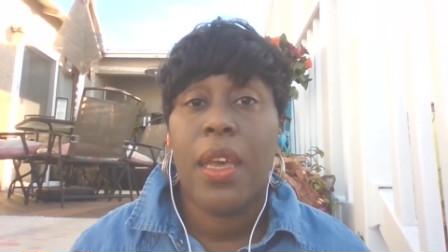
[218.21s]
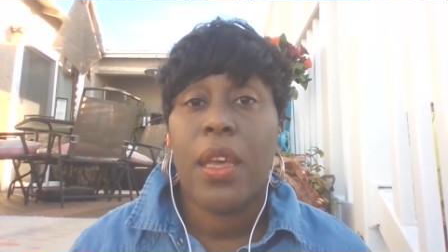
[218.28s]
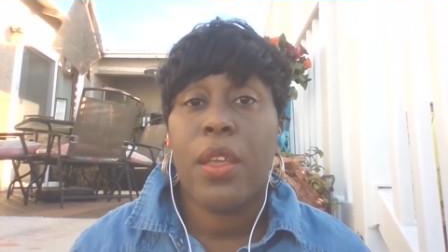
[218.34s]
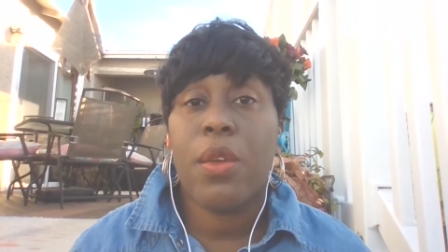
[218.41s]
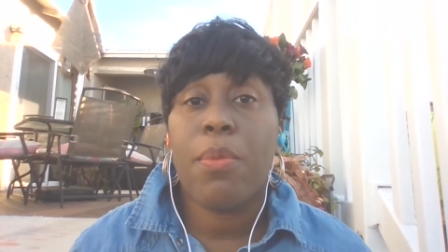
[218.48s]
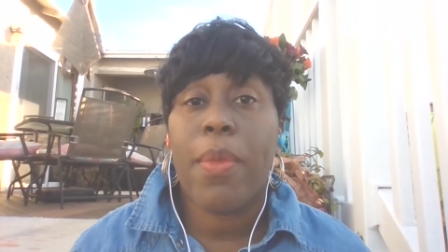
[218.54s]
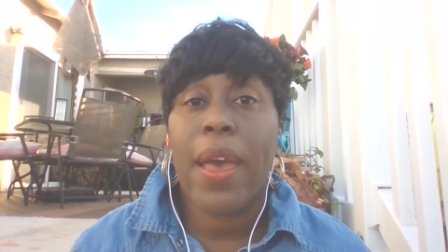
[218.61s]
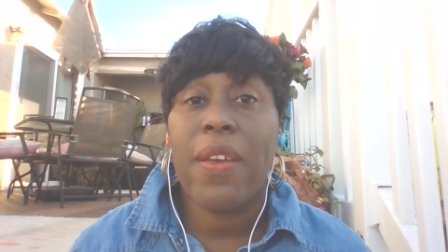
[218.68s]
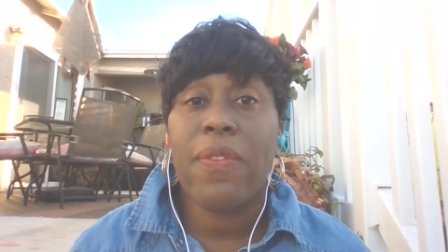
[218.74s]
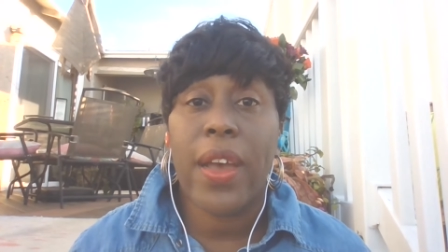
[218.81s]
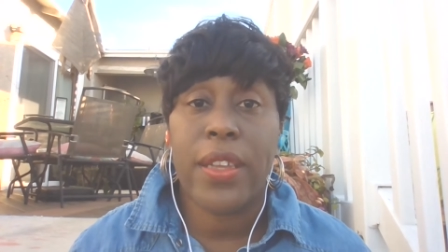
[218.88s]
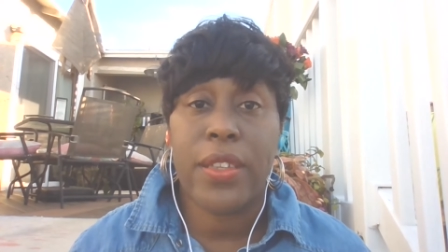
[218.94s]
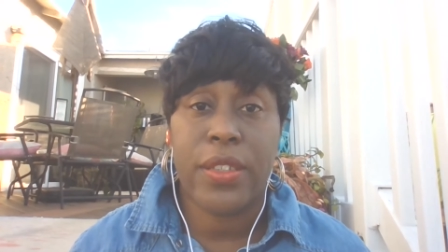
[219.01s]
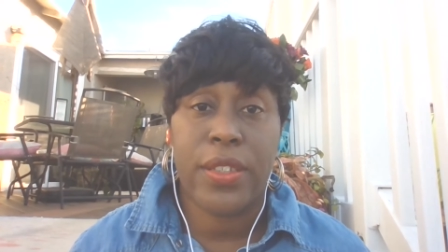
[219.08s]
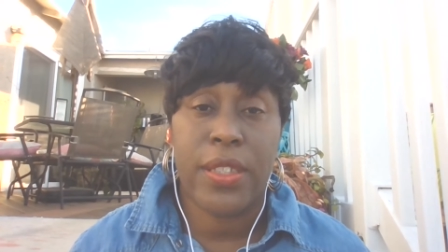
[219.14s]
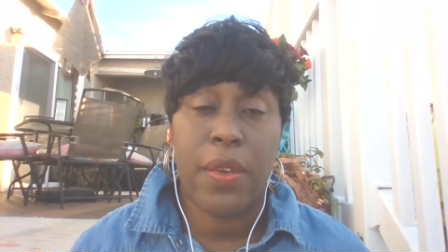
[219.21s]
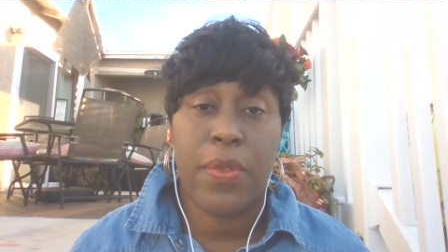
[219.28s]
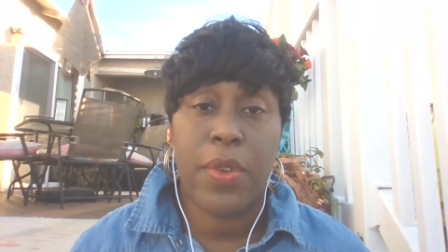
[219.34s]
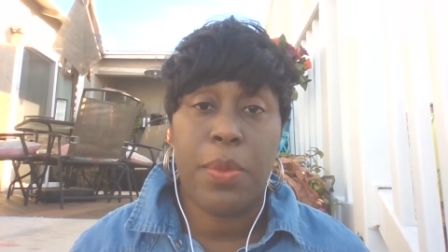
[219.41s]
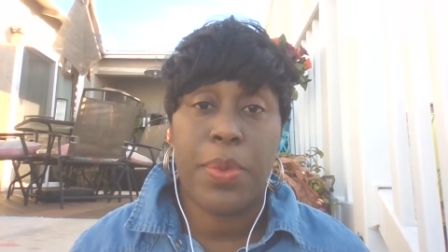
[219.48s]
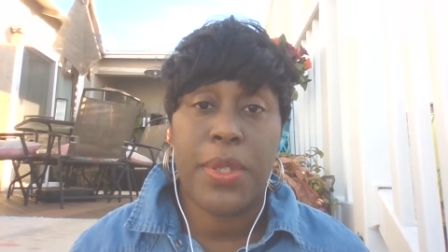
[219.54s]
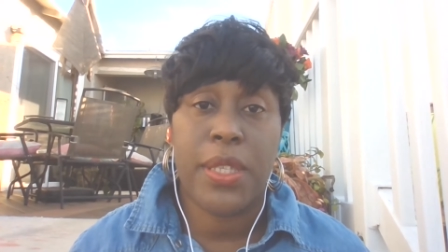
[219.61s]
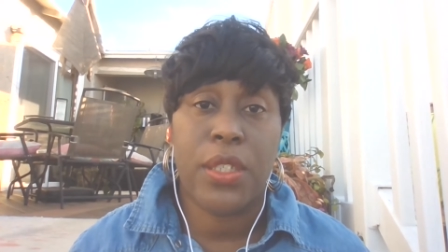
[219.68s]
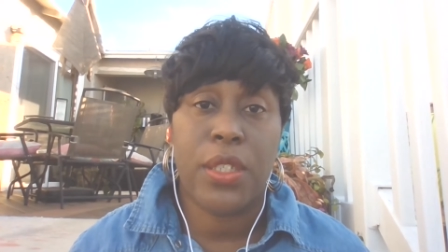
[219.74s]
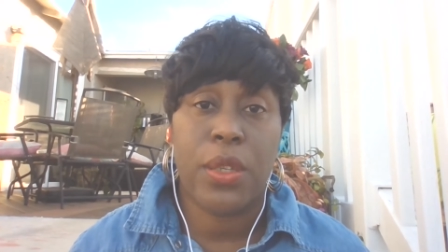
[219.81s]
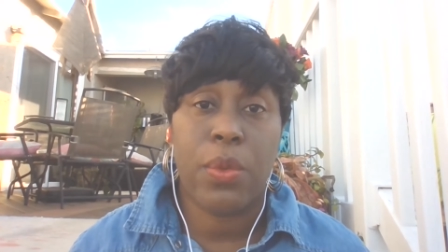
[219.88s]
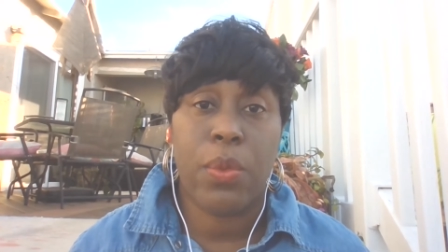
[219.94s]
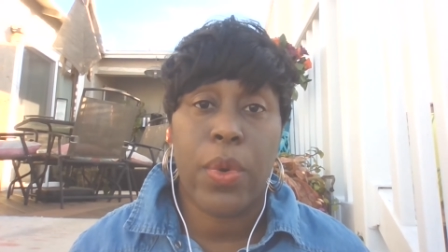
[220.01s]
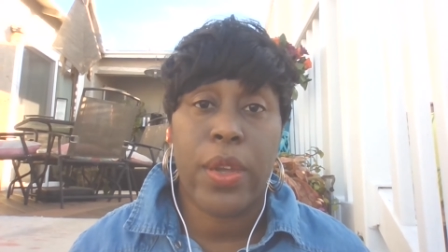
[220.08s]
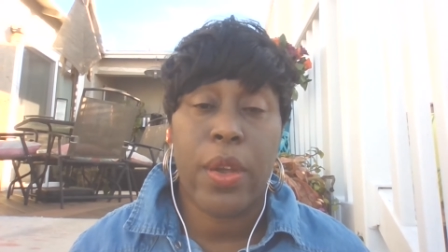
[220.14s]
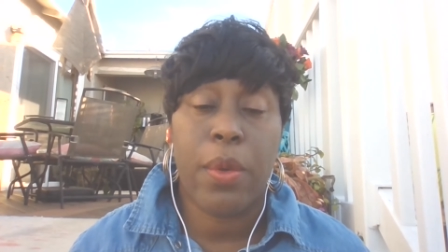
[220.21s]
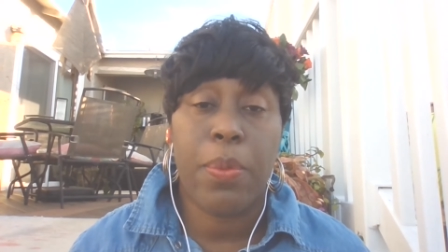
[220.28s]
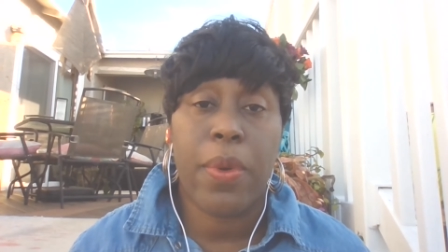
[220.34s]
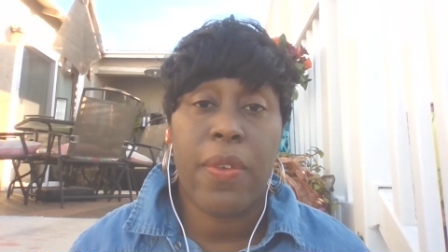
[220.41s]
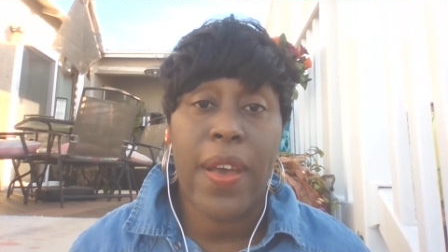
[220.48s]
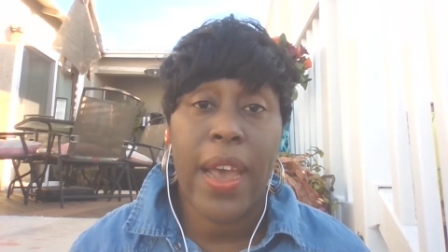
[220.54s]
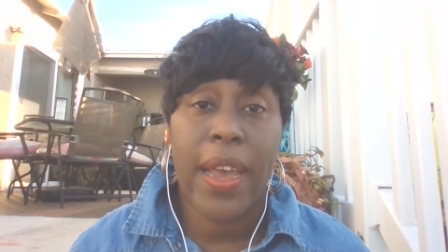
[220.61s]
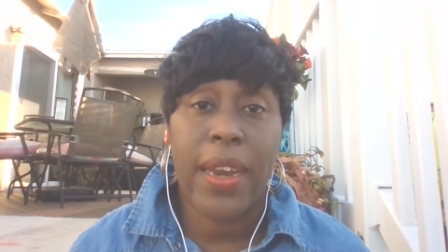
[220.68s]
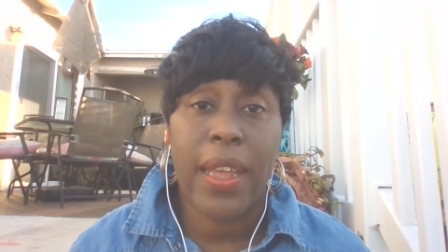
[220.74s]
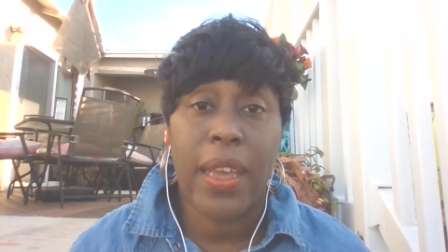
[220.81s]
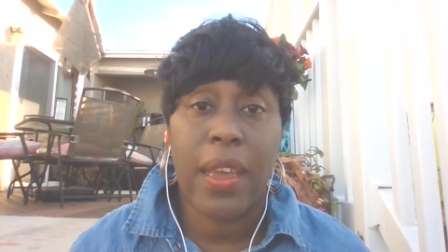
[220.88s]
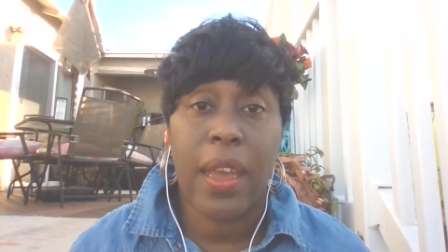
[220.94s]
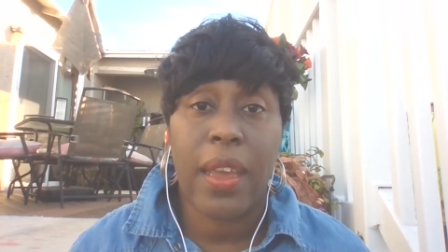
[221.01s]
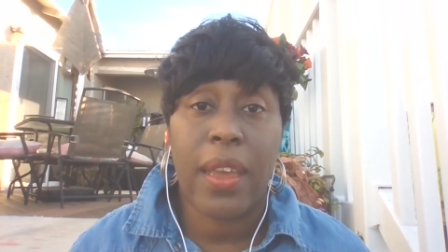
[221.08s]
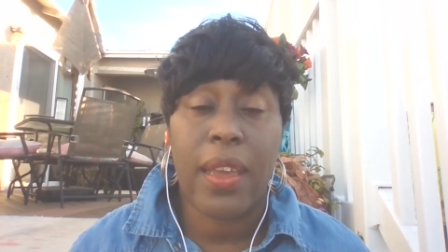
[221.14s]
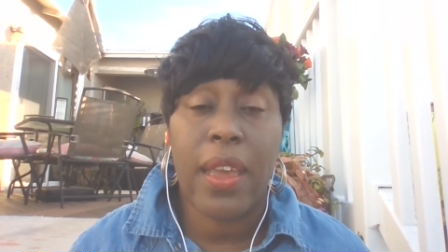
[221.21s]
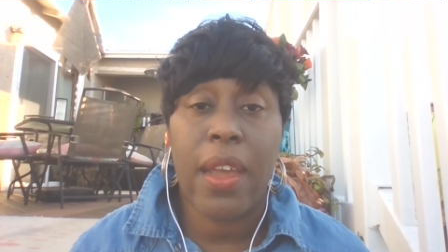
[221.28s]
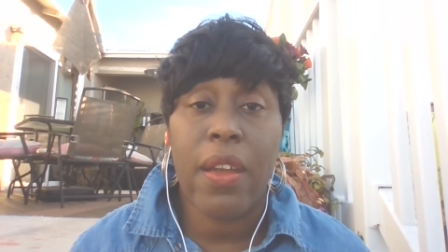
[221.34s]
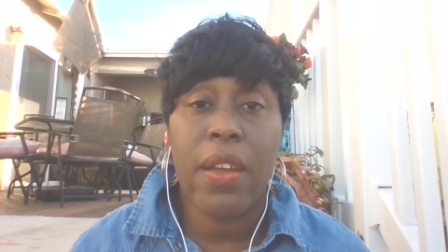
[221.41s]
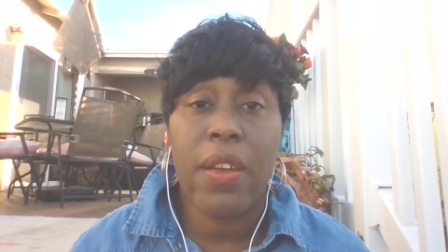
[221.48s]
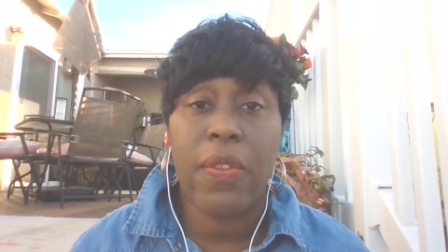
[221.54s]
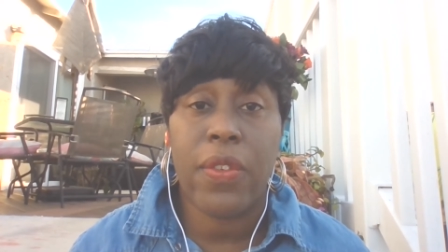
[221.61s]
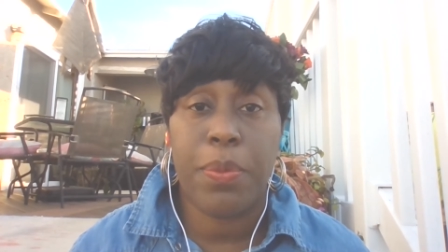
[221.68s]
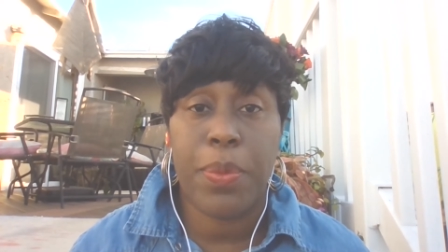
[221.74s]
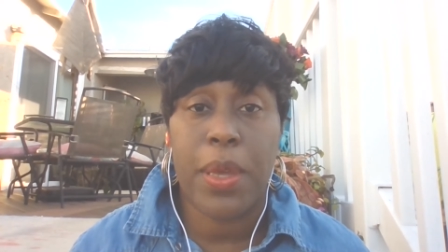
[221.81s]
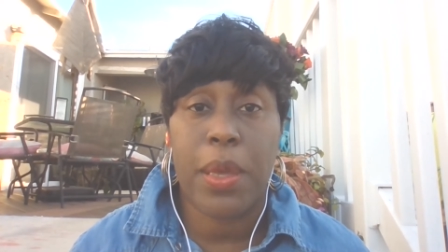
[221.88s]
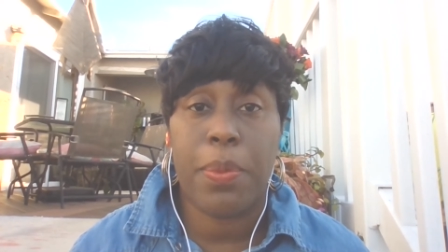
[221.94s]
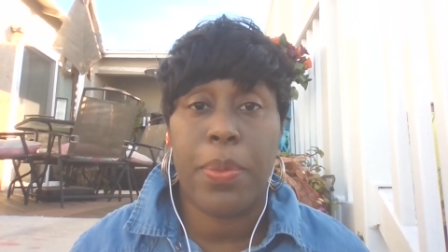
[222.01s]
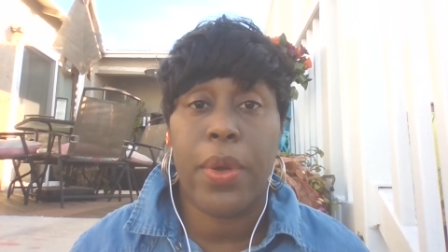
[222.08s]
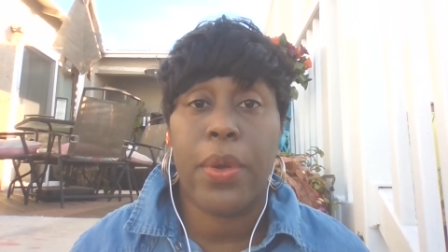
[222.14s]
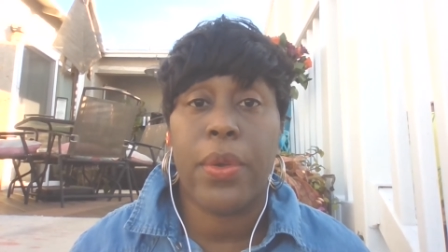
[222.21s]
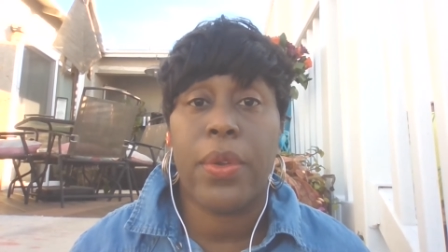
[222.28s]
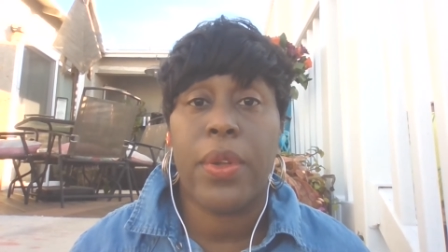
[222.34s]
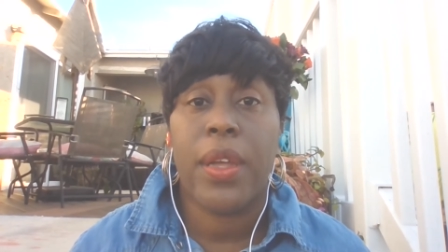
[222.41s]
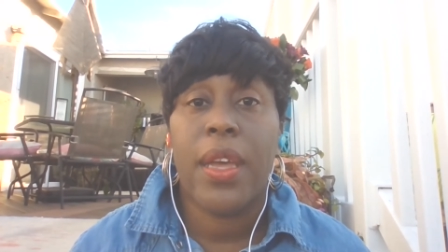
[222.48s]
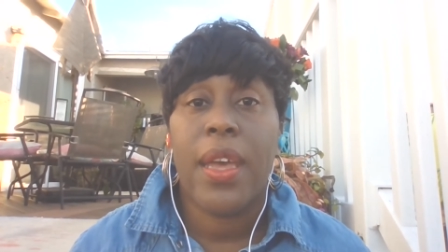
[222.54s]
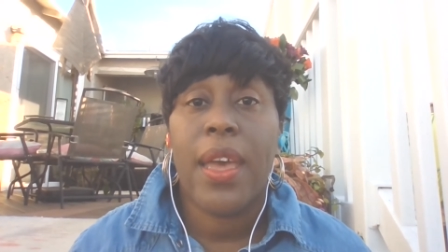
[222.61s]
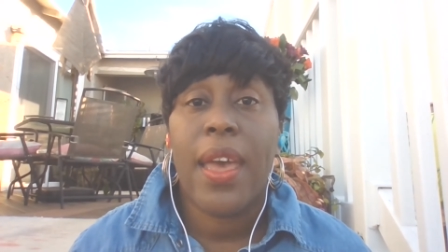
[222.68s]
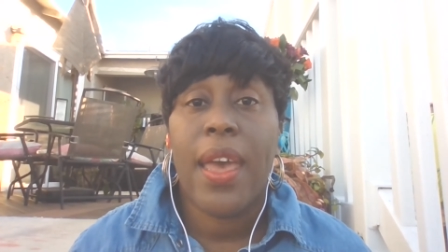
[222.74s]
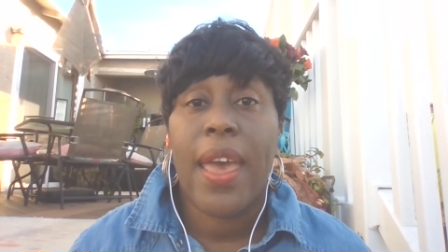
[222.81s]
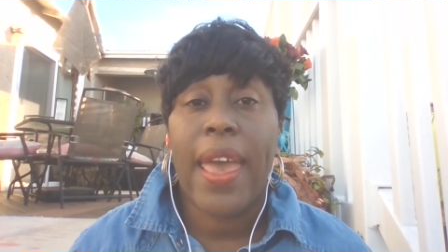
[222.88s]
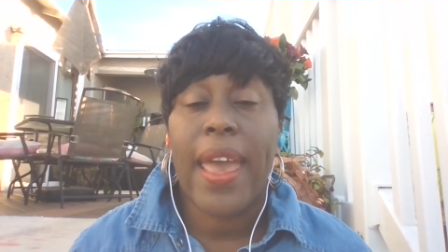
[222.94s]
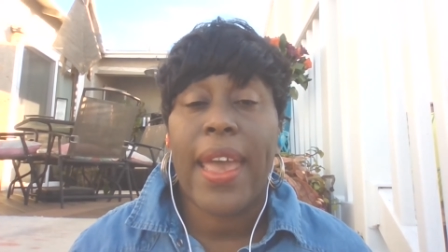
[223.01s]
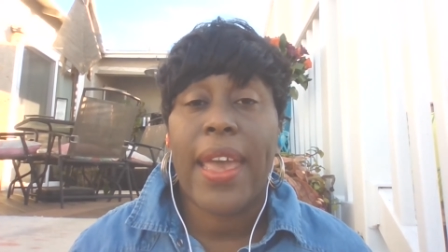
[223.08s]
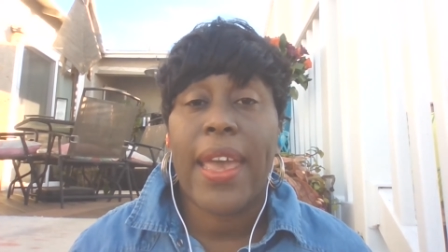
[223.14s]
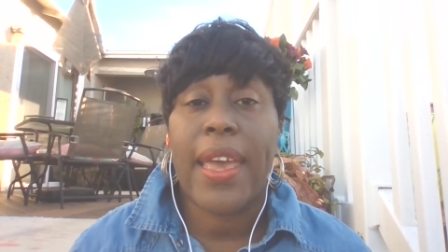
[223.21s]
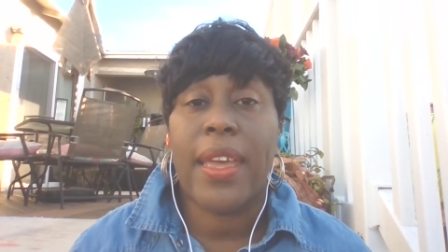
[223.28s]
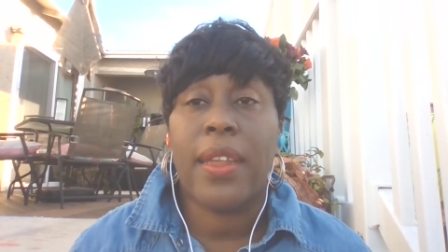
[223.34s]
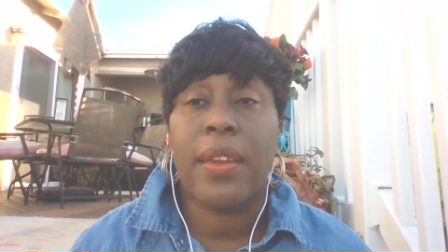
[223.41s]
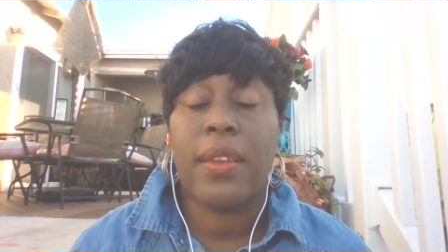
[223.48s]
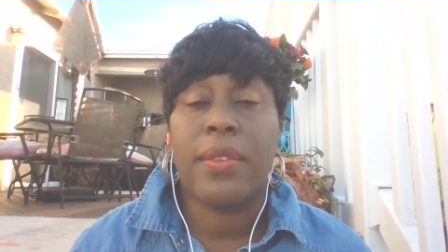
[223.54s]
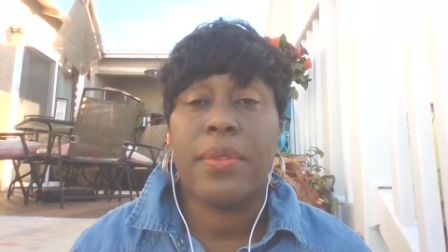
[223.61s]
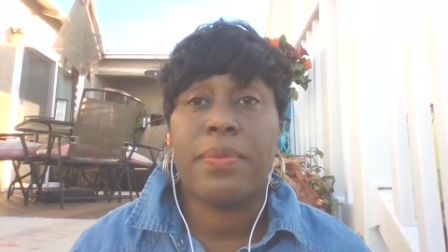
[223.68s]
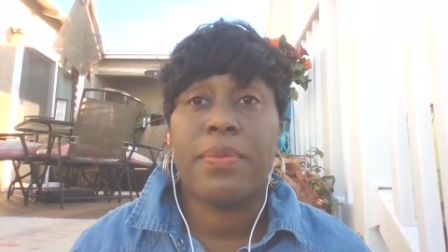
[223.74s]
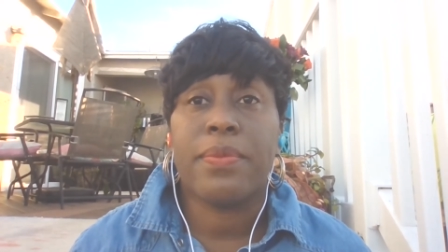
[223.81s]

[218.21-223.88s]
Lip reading: you might find yourself in a position where you're providing and caring for people and